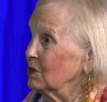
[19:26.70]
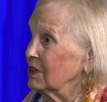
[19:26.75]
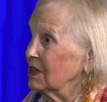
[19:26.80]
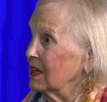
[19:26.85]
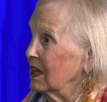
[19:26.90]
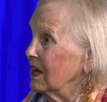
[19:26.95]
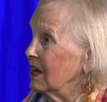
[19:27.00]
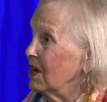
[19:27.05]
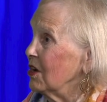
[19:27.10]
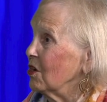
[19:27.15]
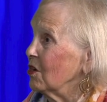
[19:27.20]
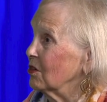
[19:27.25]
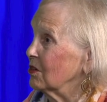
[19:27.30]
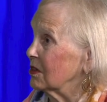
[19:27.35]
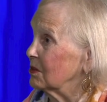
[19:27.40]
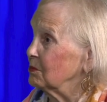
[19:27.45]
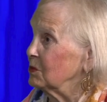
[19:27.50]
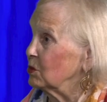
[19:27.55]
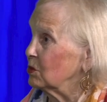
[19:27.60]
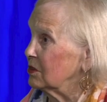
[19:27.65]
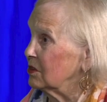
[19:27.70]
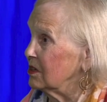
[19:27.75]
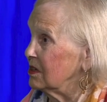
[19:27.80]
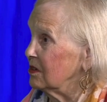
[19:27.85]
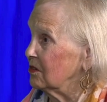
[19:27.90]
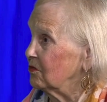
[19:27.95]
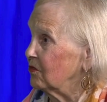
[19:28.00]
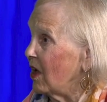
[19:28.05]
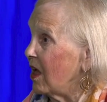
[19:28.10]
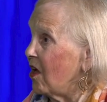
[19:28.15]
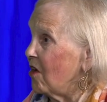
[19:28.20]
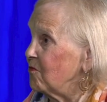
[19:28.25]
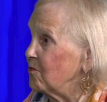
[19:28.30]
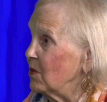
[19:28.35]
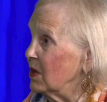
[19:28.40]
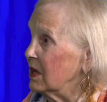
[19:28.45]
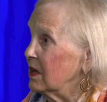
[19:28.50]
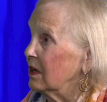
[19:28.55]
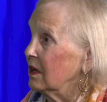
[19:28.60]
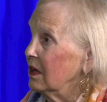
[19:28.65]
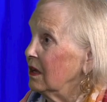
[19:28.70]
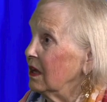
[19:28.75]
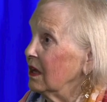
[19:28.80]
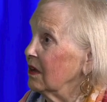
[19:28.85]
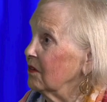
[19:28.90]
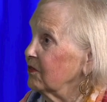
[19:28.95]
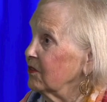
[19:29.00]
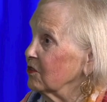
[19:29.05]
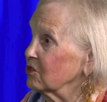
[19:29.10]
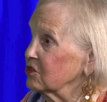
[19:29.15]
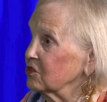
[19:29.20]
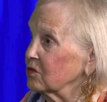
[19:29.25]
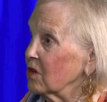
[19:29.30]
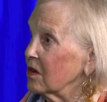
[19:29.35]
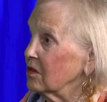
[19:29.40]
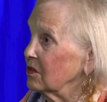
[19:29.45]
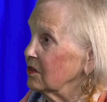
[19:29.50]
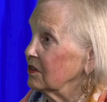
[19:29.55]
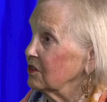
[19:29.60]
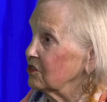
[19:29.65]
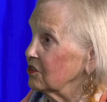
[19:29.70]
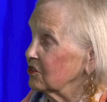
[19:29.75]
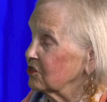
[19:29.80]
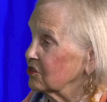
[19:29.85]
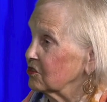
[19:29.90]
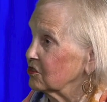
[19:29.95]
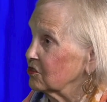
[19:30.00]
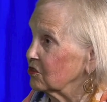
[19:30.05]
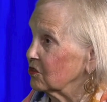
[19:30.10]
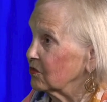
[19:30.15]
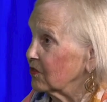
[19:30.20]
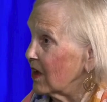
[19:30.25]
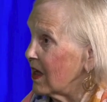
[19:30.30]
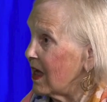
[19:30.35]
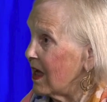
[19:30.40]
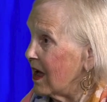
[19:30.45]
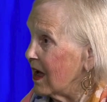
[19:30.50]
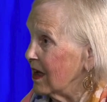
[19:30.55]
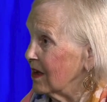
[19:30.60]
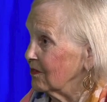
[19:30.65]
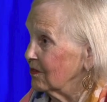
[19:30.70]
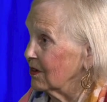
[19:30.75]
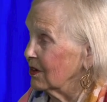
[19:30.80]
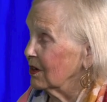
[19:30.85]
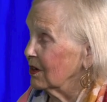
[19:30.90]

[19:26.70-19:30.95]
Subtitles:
care, community involvement, if they're struggling just to survive?